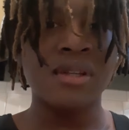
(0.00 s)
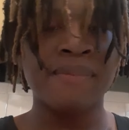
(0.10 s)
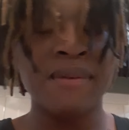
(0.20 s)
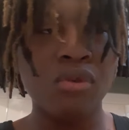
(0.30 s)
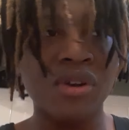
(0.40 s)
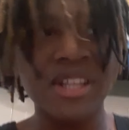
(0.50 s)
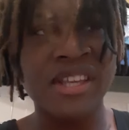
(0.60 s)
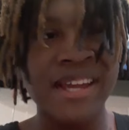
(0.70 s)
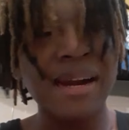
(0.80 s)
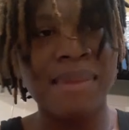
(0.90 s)
People only
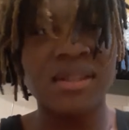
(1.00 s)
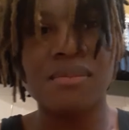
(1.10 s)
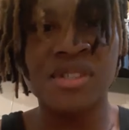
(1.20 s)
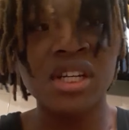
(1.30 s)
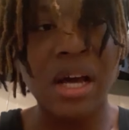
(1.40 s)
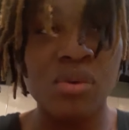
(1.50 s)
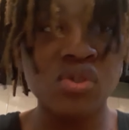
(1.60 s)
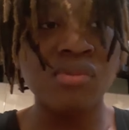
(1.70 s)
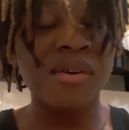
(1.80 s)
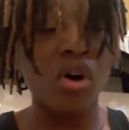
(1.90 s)
care about themselves. I want you to
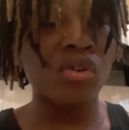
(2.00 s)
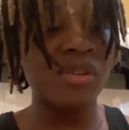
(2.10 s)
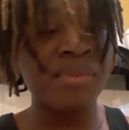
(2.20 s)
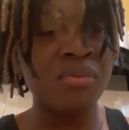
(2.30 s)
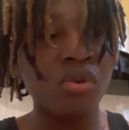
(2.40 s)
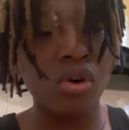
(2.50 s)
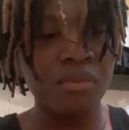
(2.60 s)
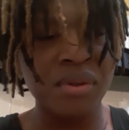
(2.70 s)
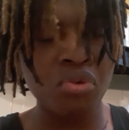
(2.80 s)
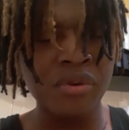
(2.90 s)
remember, only people
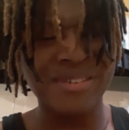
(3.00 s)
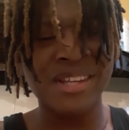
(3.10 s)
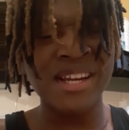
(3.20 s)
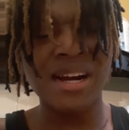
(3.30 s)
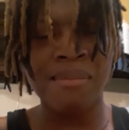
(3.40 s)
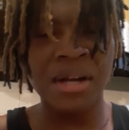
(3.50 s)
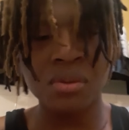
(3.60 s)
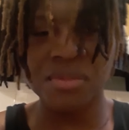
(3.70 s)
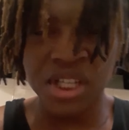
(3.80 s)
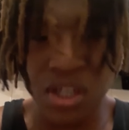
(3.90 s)
people only care about
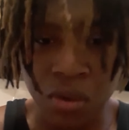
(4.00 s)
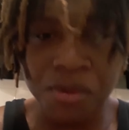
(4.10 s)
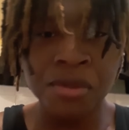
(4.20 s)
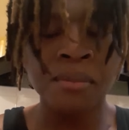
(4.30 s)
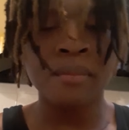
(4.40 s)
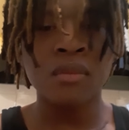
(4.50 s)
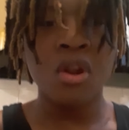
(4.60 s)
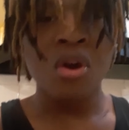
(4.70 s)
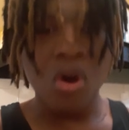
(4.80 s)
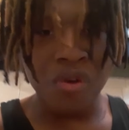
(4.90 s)
themselves.
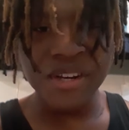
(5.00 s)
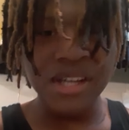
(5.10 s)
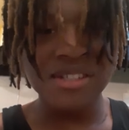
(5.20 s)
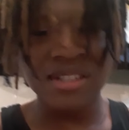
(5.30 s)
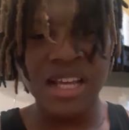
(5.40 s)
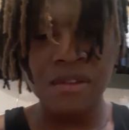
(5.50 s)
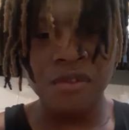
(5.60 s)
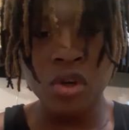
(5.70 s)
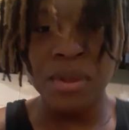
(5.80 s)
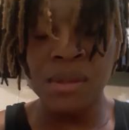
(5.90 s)
Only a select
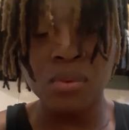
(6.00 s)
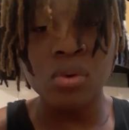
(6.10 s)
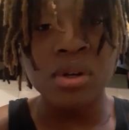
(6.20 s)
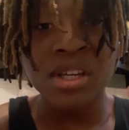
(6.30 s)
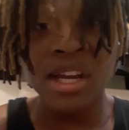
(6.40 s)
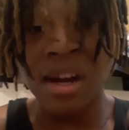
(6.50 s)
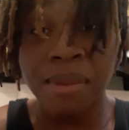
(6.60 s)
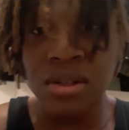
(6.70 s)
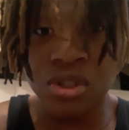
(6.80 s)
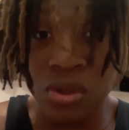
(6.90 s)
few people care
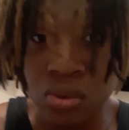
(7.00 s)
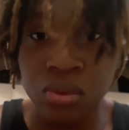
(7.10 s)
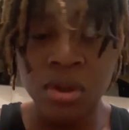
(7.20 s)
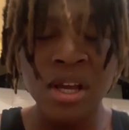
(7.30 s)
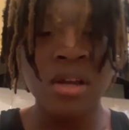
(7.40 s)
about you.